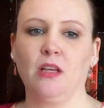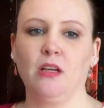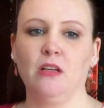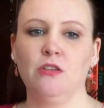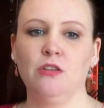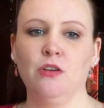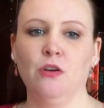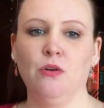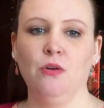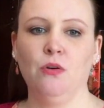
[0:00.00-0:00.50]

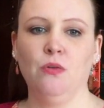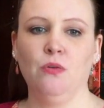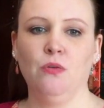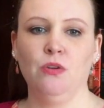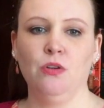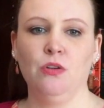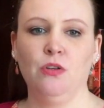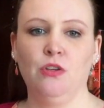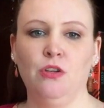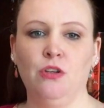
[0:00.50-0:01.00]

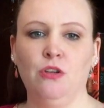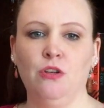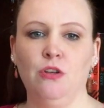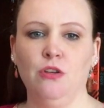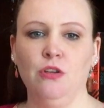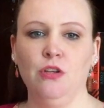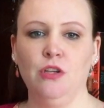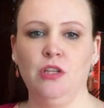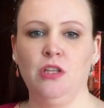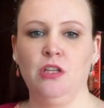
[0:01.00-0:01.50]
So
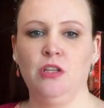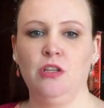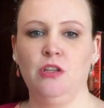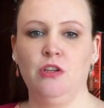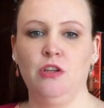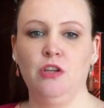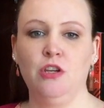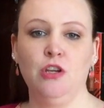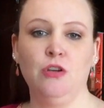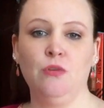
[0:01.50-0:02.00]

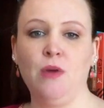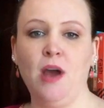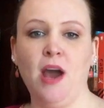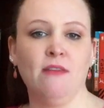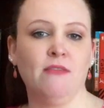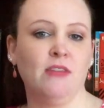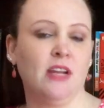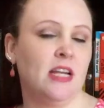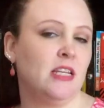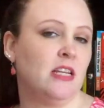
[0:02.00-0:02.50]
do you
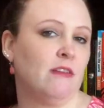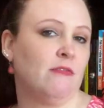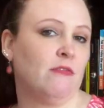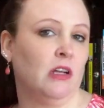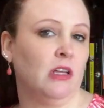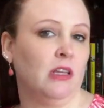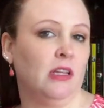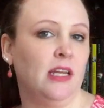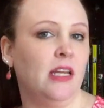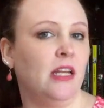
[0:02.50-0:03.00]
have an idea for a
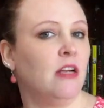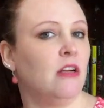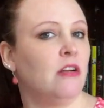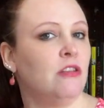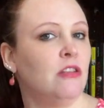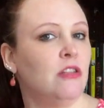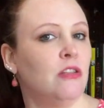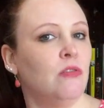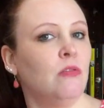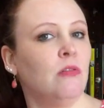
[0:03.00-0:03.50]
linear
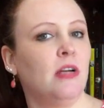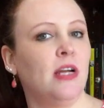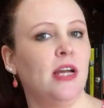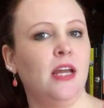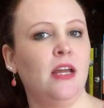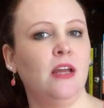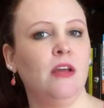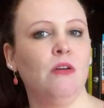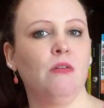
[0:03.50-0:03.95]
story,